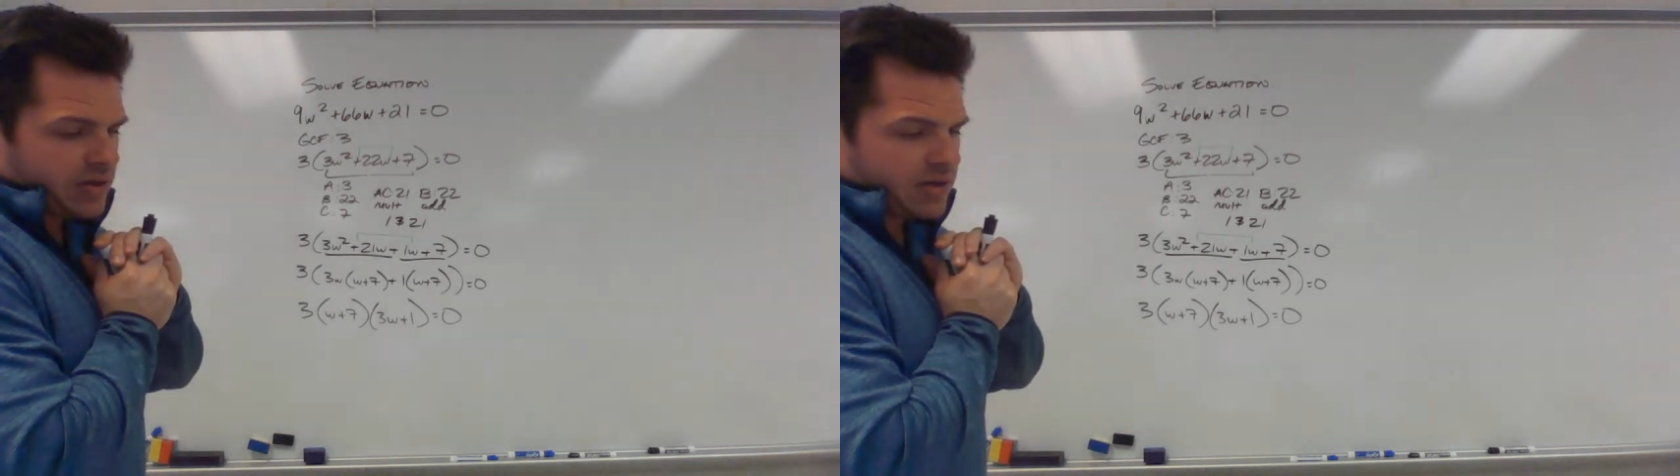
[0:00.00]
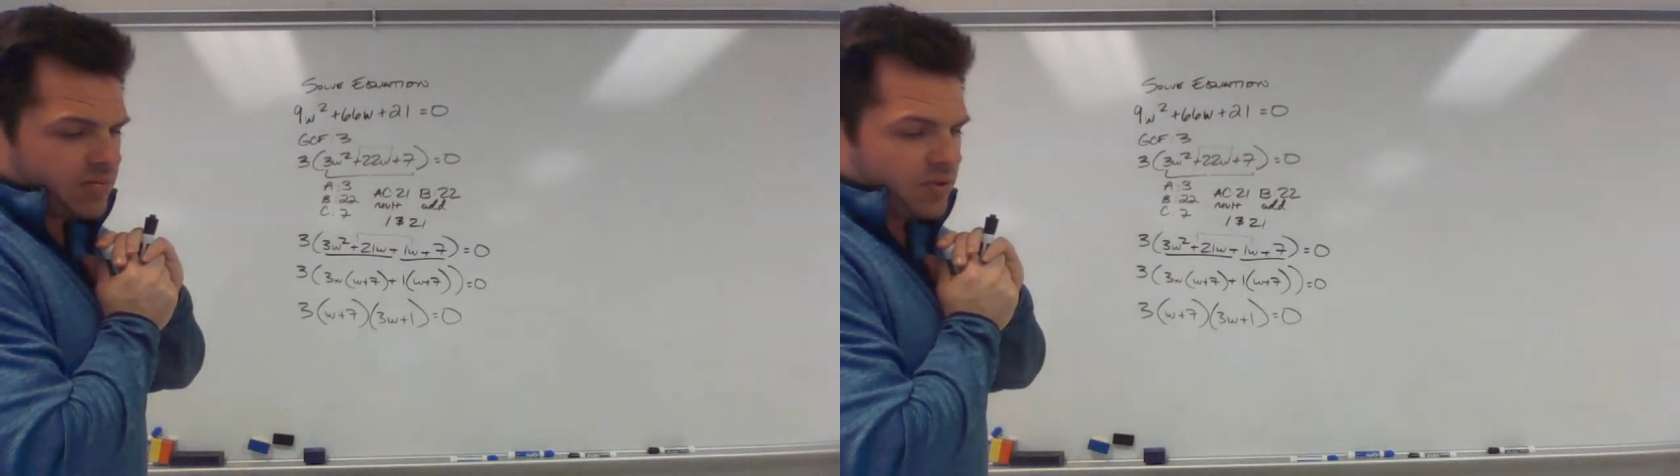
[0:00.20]

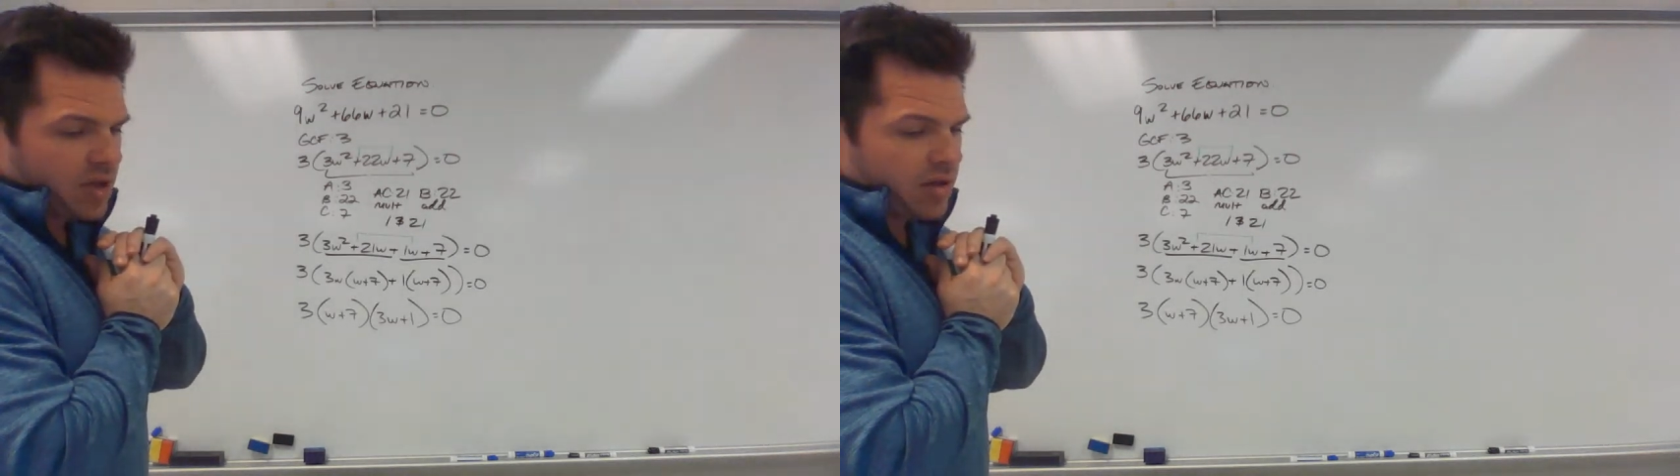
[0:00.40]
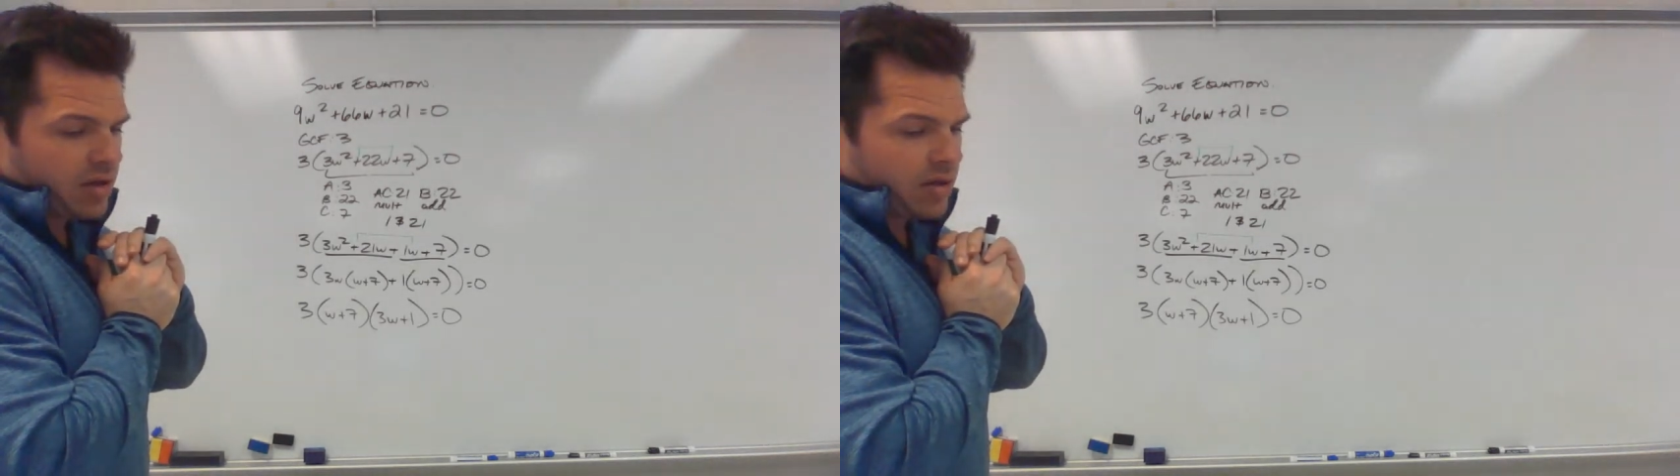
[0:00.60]
ahead and
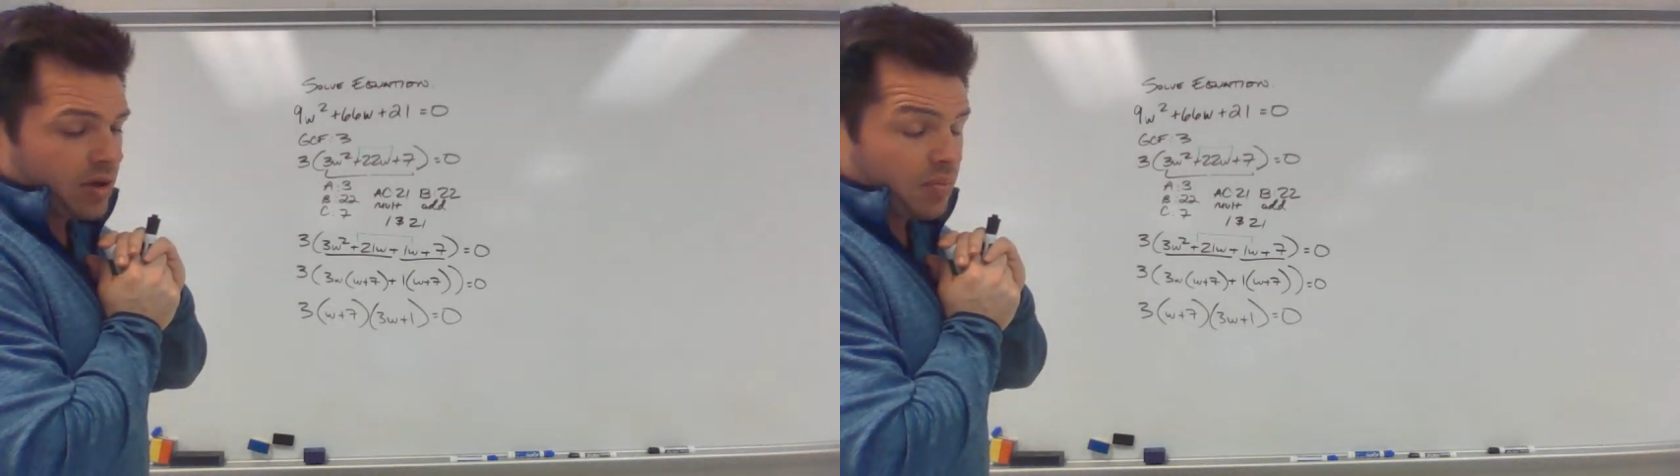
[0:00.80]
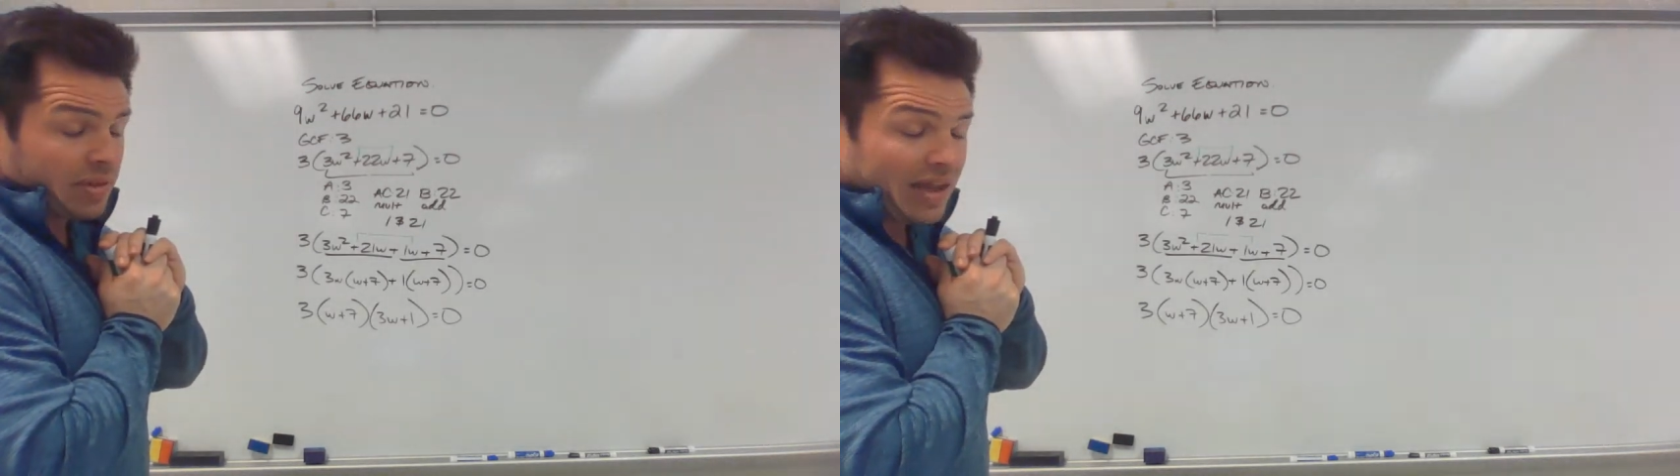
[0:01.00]

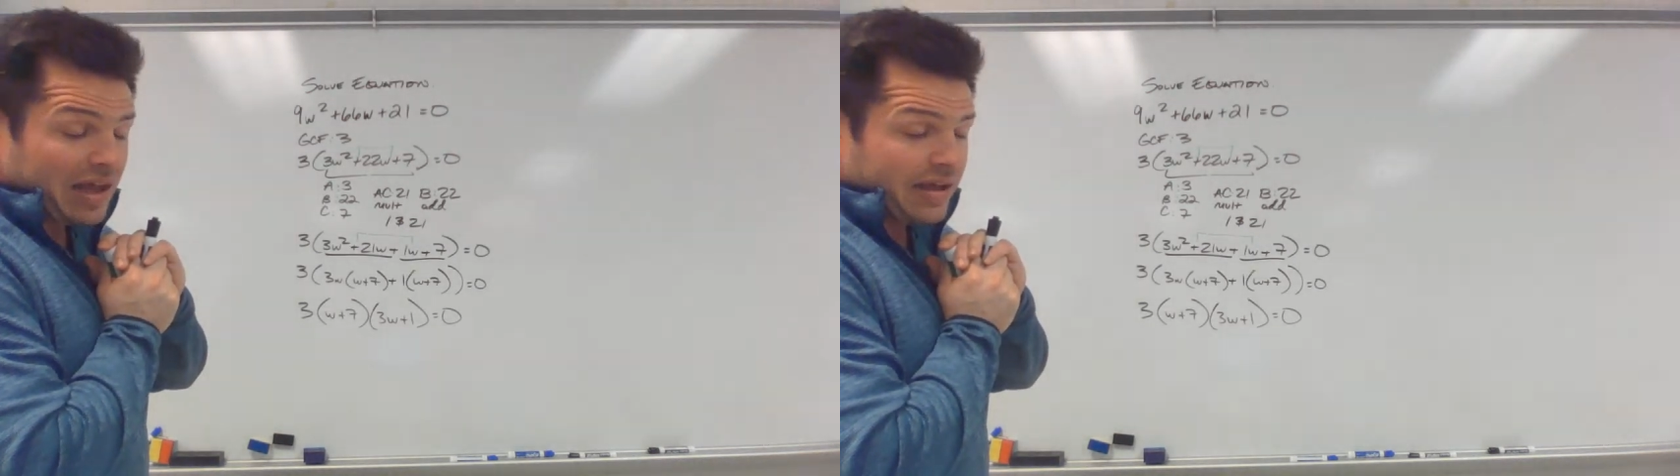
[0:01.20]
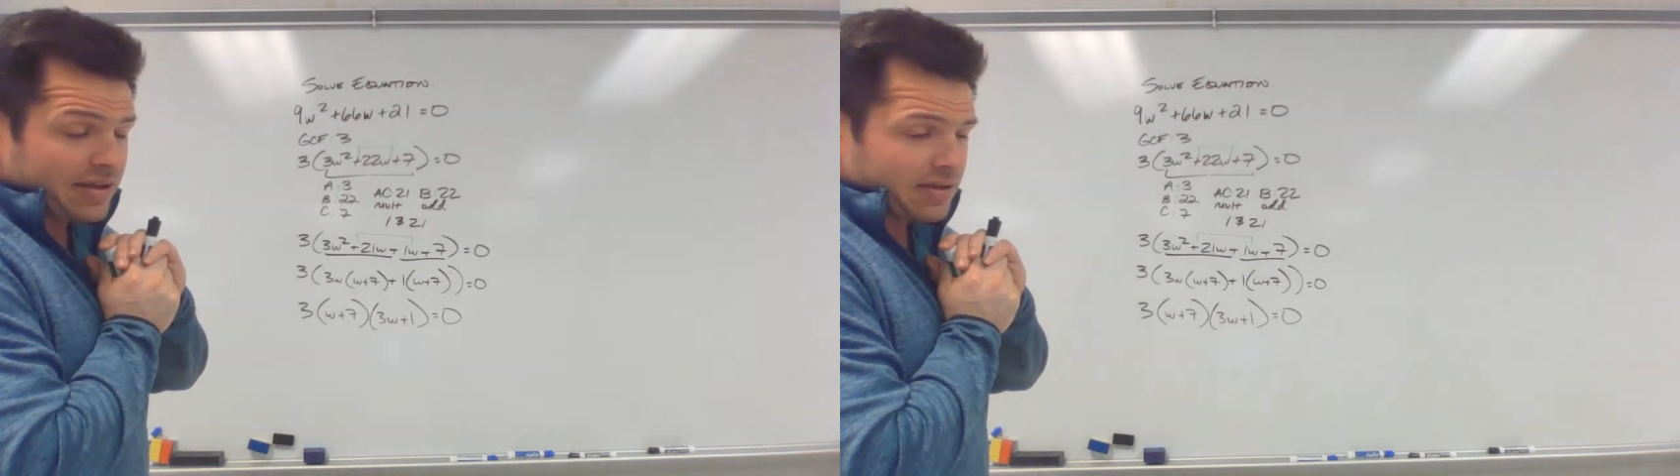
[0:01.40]

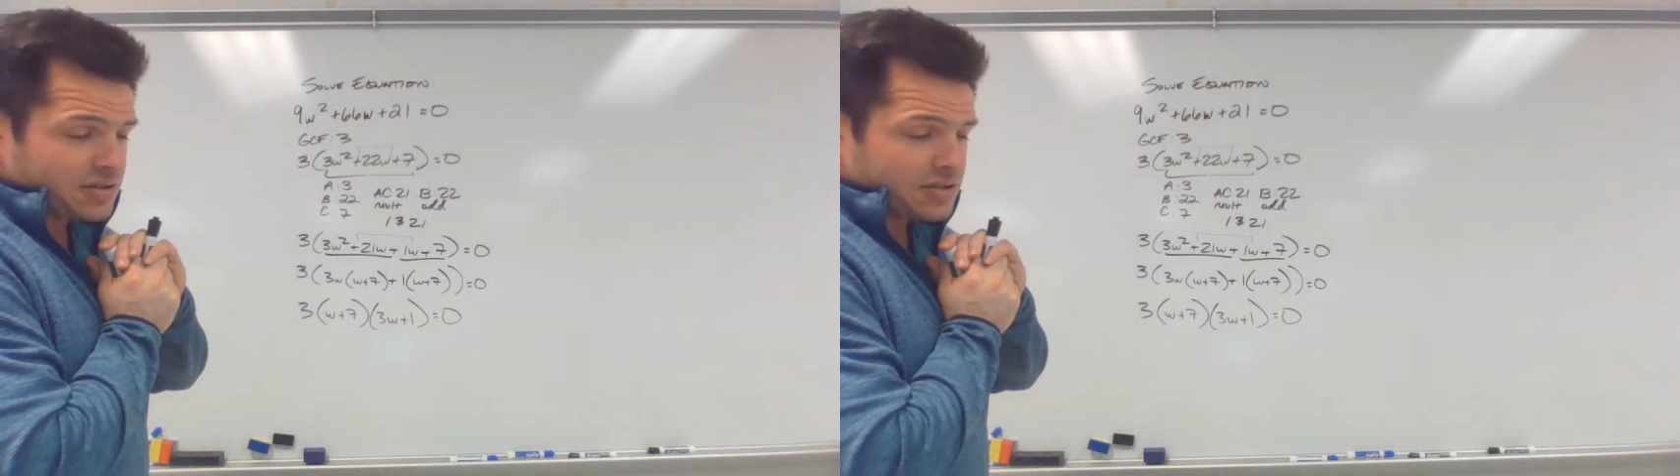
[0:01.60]
apply